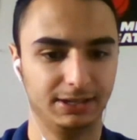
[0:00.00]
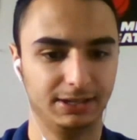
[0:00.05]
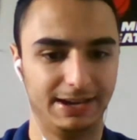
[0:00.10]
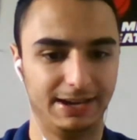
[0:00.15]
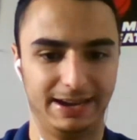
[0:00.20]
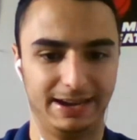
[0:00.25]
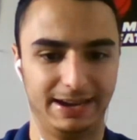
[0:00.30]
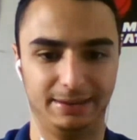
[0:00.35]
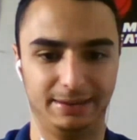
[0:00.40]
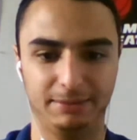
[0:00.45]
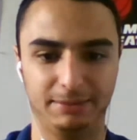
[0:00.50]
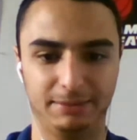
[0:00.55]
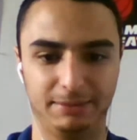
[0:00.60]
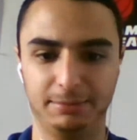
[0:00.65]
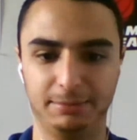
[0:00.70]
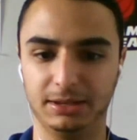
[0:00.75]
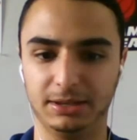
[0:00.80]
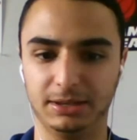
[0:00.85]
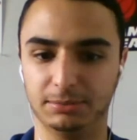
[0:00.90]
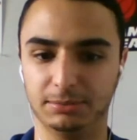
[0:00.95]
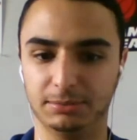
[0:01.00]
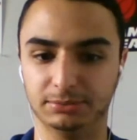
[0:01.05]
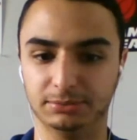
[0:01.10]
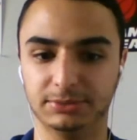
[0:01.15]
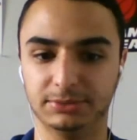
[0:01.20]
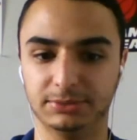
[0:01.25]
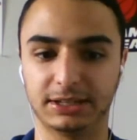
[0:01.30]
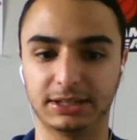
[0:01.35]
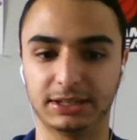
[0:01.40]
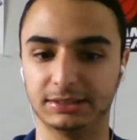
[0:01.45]
And maybe a
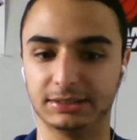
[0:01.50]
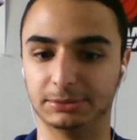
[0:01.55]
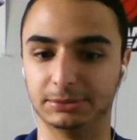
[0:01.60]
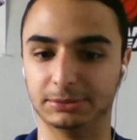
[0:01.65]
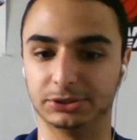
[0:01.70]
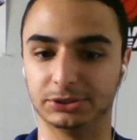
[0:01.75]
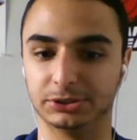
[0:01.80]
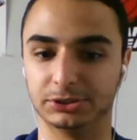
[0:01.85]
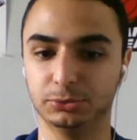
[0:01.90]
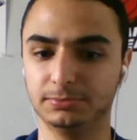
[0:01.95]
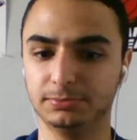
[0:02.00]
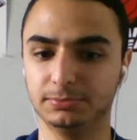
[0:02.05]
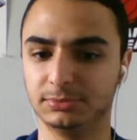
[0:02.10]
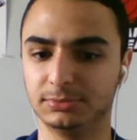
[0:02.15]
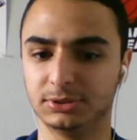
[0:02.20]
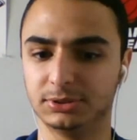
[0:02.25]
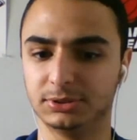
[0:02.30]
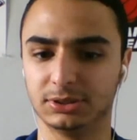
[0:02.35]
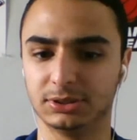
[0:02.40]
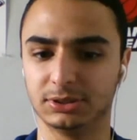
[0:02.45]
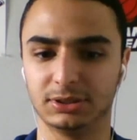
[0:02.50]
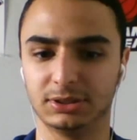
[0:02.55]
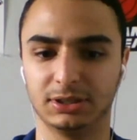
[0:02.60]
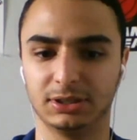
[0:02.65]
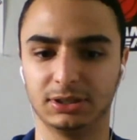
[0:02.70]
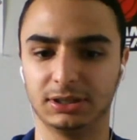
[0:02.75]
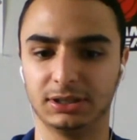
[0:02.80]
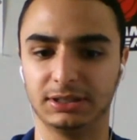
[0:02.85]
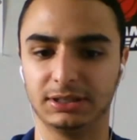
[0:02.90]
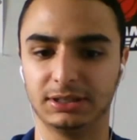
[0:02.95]
Nicholas Batum.
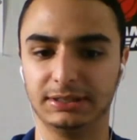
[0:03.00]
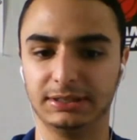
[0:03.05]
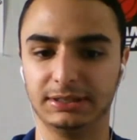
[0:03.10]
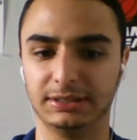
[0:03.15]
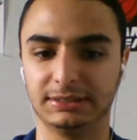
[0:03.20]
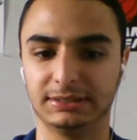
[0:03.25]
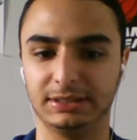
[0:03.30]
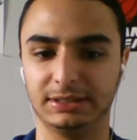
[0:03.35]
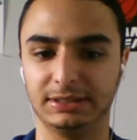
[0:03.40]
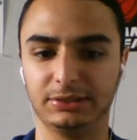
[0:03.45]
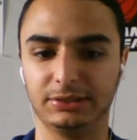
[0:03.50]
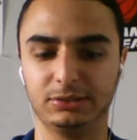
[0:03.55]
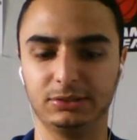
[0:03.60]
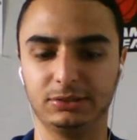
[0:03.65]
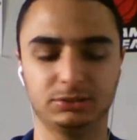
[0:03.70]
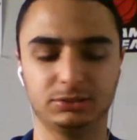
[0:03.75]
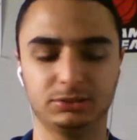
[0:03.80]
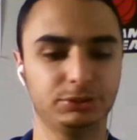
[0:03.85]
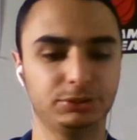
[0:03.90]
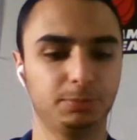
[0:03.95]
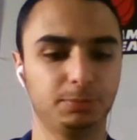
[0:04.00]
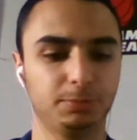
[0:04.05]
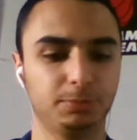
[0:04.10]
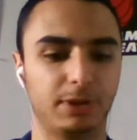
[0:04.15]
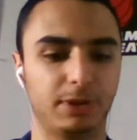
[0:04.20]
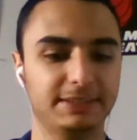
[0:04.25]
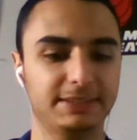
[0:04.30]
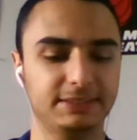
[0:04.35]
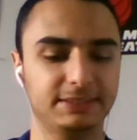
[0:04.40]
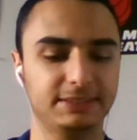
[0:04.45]
He's a little too
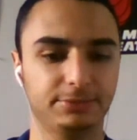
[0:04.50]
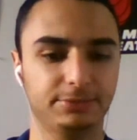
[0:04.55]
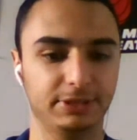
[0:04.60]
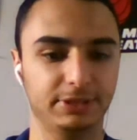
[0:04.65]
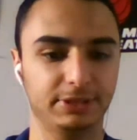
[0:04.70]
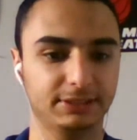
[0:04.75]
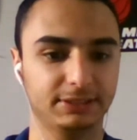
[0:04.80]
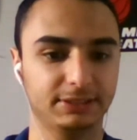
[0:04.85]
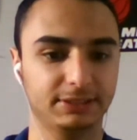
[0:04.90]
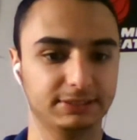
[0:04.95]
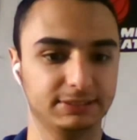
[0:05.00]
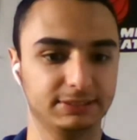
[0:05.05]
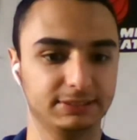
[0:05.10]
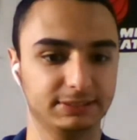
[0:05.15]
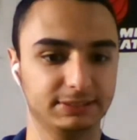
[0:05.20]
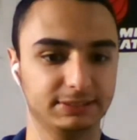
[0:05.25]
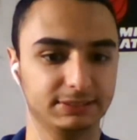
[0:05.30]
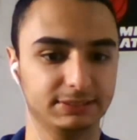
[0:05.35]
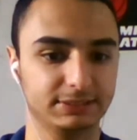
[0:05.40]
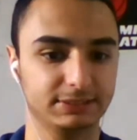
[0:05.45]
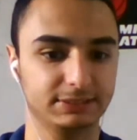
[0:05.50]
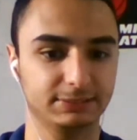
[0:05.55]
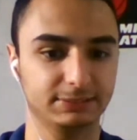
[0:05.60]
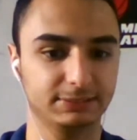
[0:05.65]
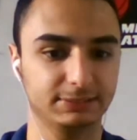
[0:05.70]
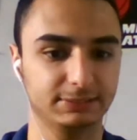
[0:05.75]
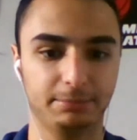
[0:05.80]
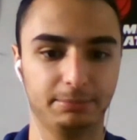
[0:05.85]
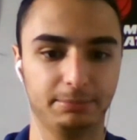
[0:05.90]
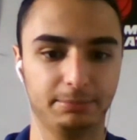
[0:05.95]
pricey for the inconsistency, in
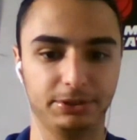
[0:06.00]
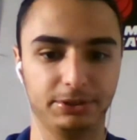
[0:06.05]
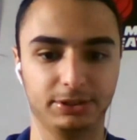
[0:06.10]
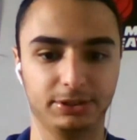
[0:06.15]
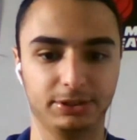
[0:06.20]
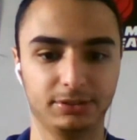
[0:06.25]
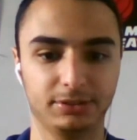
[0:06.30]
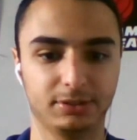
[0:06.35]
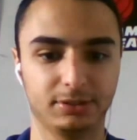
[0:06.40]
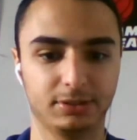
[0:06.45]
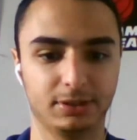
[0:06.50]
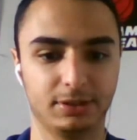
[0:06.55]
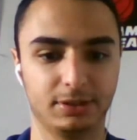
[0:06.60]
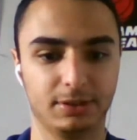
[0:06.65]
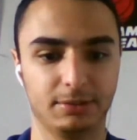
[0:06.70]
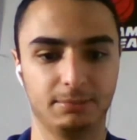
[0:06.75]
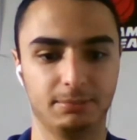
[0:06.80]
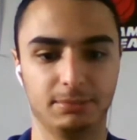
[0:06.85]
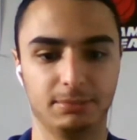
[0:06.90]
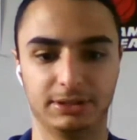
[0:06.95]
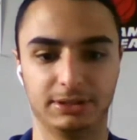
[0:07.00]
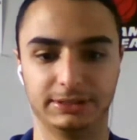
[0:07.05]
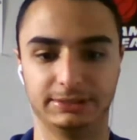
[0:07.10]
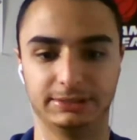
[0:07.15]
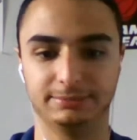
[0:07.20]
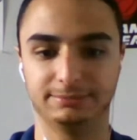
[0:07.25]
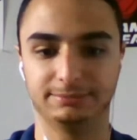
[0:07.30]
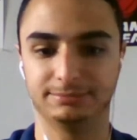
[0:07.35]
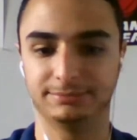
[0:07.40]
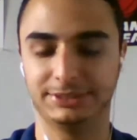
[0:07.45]
my opinion. But
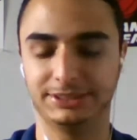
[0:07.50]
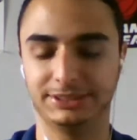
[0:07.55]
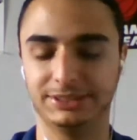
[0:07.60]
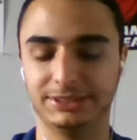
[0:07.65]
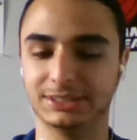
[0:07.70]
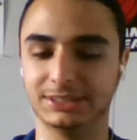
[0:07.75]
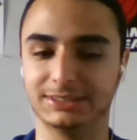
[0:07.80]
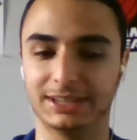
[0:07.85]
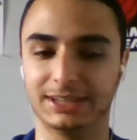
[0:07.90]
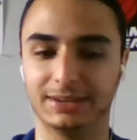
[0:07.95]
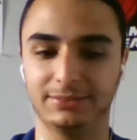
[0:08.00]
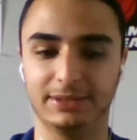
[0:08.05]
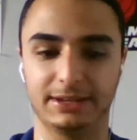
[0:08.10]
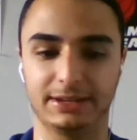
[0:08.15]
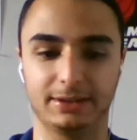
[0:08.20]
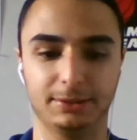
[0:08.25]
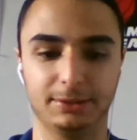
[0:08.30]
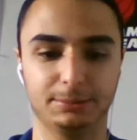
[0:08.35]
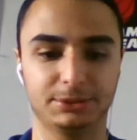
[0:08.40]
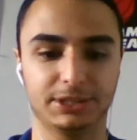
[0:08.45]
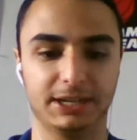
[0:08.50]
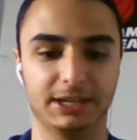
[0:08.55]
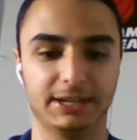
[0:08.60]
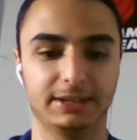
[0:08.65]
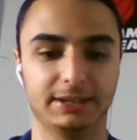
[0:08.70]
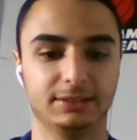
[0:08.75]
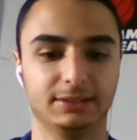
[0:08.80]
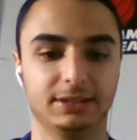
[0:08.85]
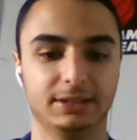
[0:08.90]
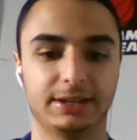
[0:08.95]
he does have that
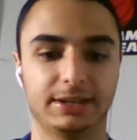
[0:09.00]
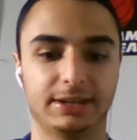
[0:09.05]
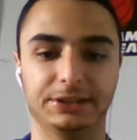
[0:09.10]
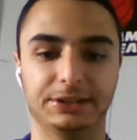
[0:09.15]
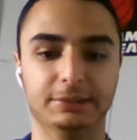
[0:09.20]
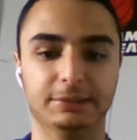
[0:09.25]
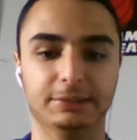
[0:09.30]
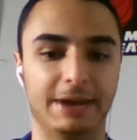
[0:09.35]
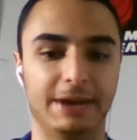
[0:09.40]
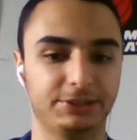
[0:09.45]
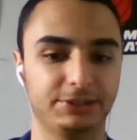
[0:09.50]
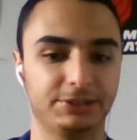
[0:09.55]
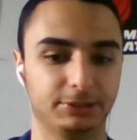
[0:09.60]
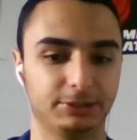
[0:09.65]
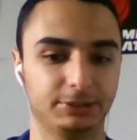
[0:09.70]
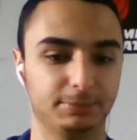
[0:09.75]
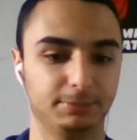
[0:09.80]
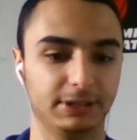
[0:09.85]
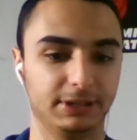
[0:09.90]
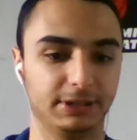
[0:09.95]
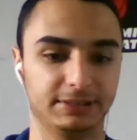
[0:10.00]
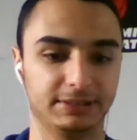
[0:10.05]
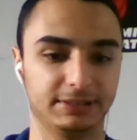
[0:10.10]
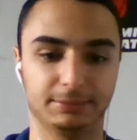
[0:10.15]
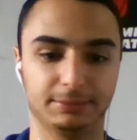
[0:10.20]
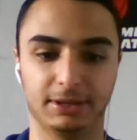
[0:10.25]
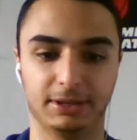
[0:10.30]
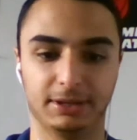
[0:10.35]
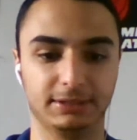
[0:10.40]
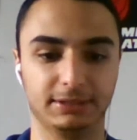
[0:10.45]
upside and a good matchup against the
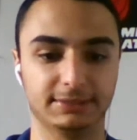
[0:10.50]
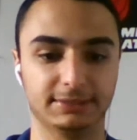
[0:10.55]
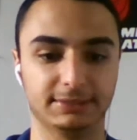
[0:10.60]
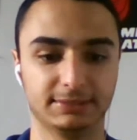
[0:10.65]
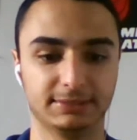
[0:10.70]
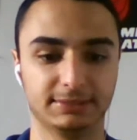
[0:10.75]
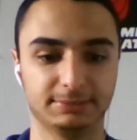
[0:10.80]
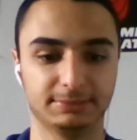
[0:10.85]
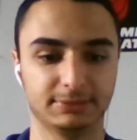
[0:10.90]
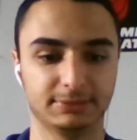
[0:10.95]
Pelicans.